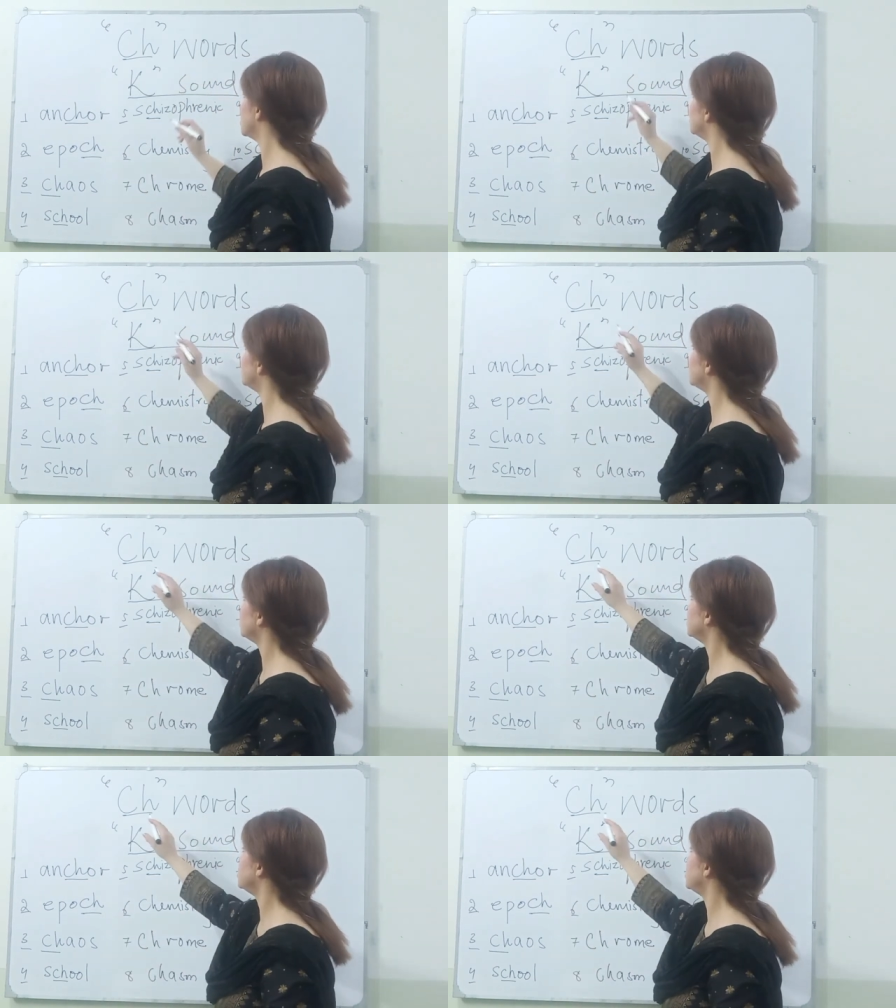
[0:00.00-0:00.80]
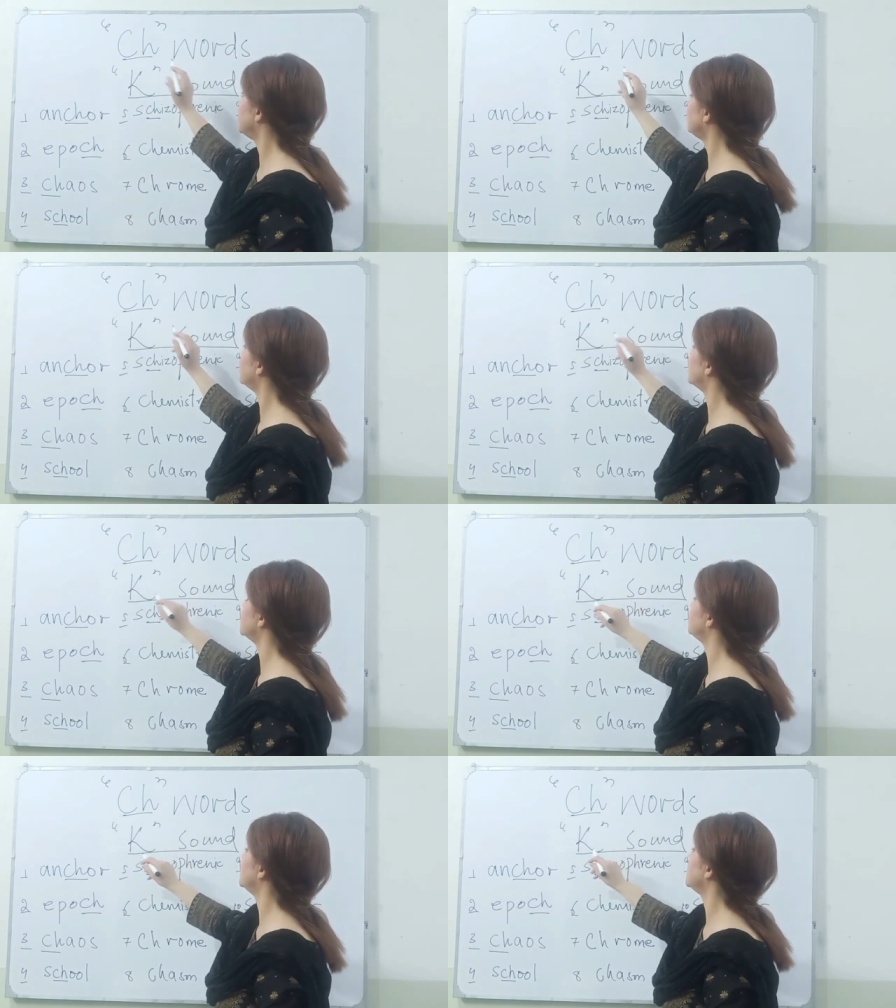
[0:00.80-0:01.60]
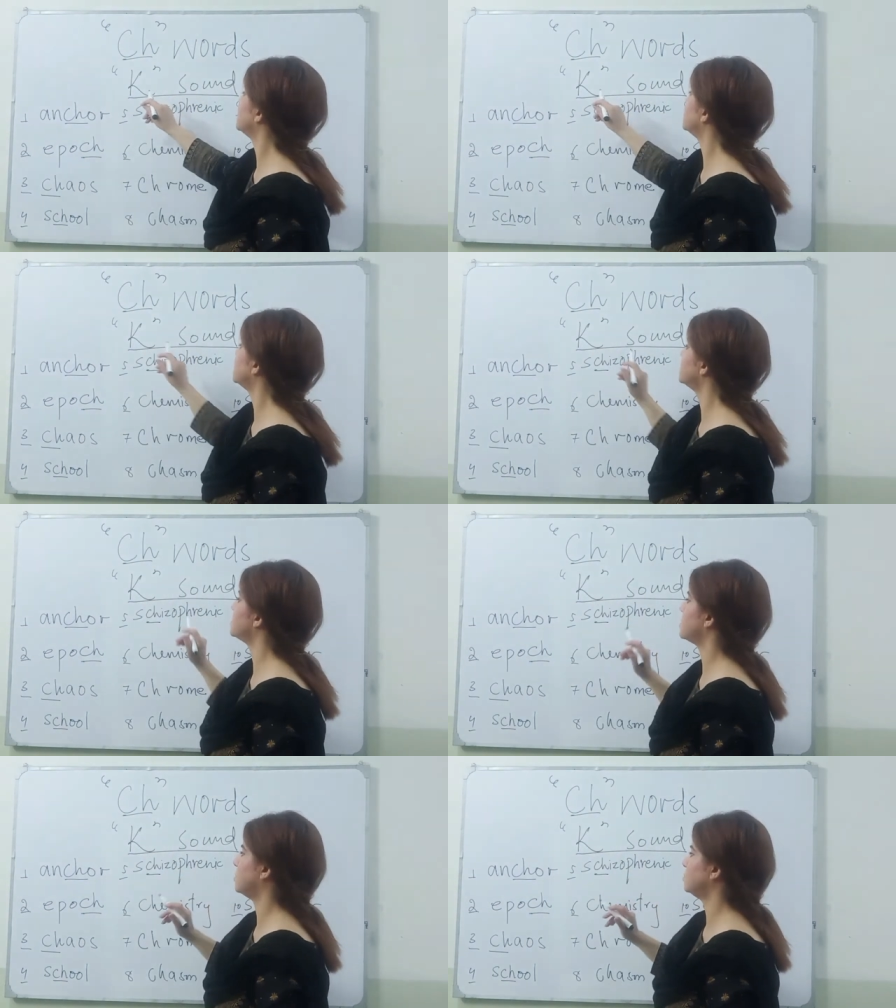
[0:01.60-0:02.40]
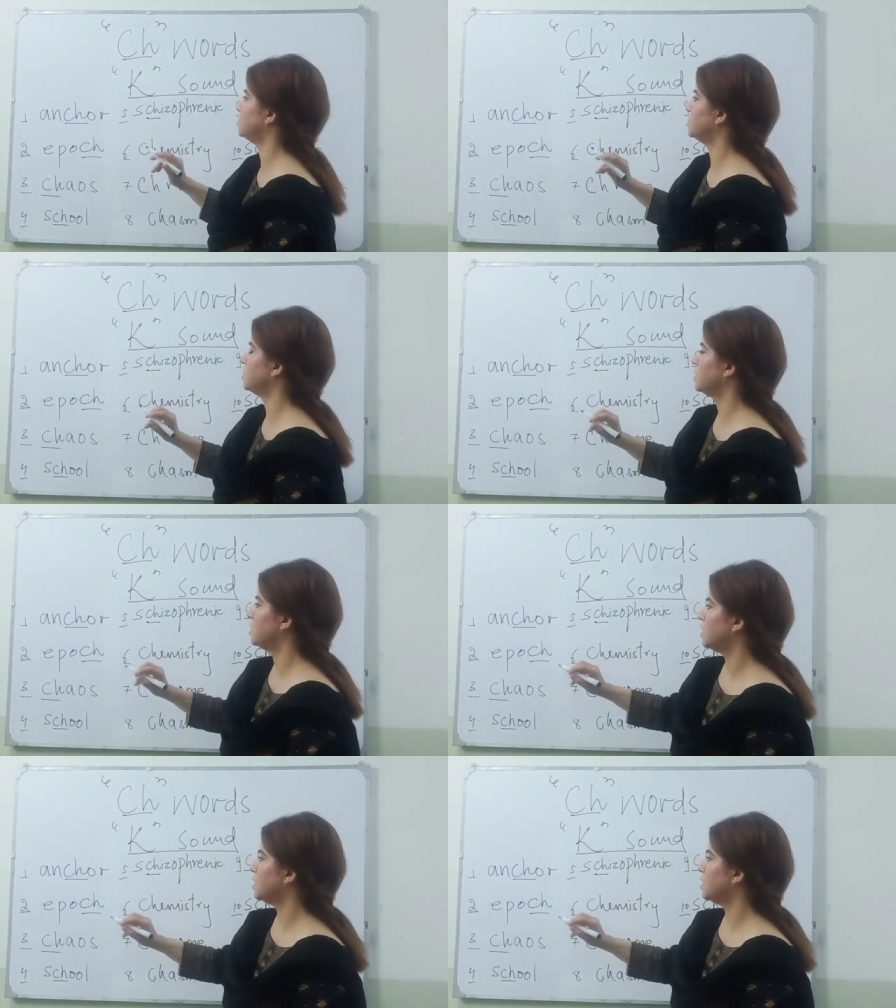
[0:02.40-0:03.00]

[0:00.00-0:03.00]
So the ch words with cur sound,